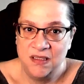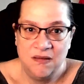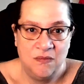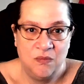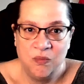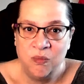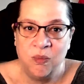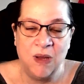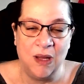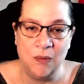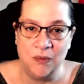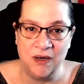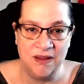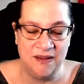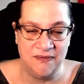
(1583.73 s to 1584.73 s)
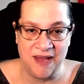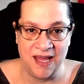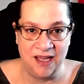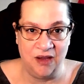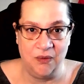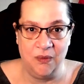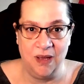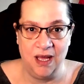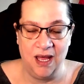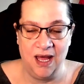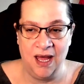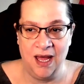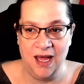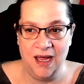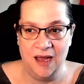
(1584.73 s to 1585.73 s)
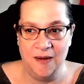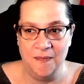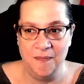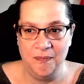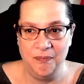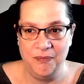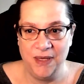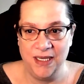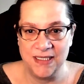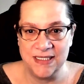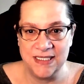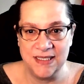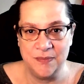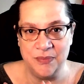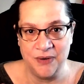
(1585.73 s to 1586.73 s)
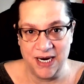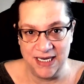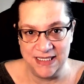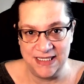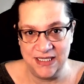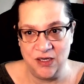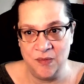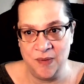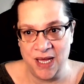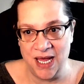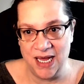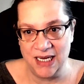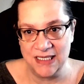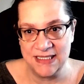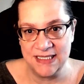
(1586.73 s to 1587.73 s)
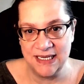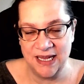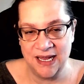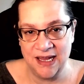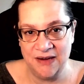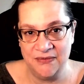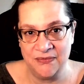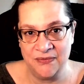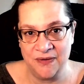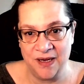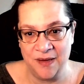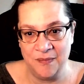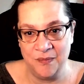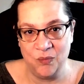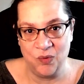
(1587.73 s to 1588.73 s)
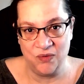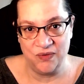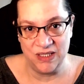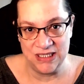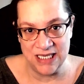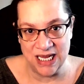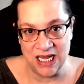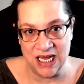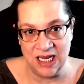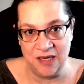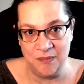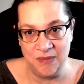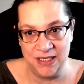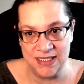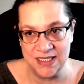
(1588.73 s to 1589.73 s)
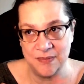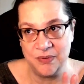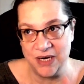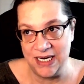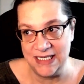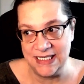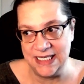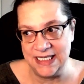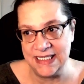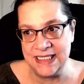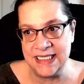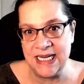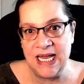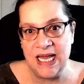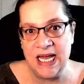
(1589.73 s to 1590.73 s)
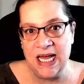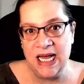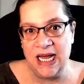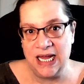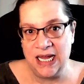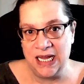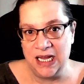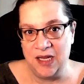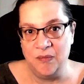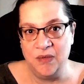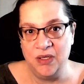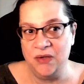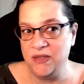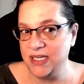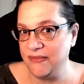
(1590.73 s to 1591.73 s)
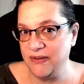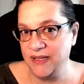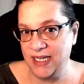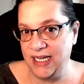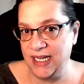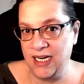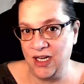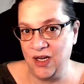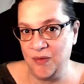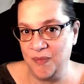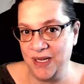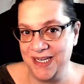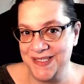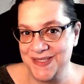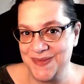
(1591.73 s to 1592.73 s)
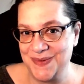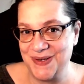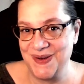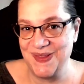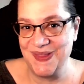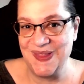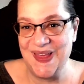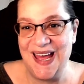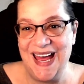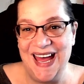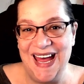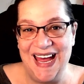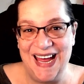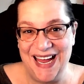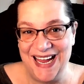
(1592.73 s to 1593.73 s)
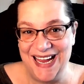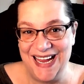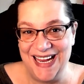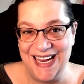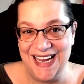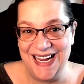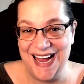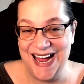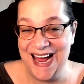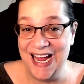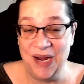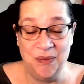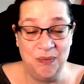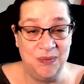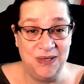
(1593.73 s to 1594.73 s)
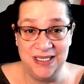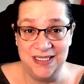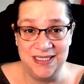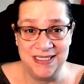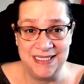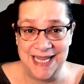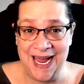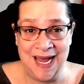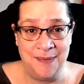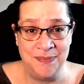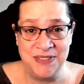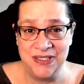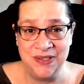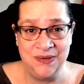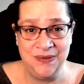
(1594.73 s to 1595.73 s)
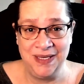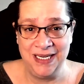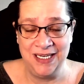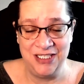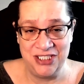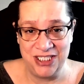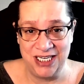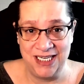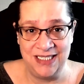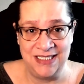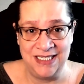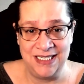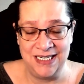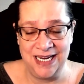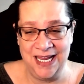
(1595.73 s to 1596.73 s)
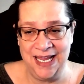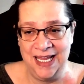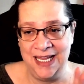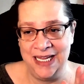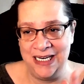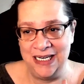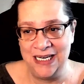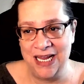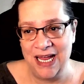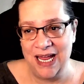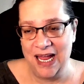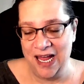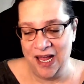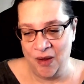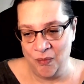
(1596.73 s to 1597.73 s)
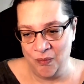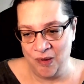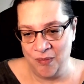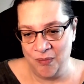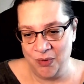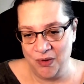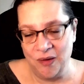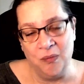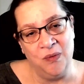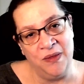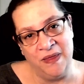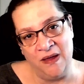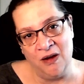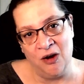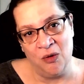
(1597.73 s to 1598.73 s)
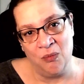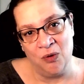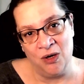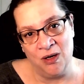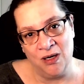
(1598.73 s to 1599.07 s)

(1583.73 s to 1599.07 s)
well worth the value. It's the pricier box from Wolf in Time. It's the priciest. You're definitely getting your money's worth. I was absolutely enchanted, and at one point with the artwork,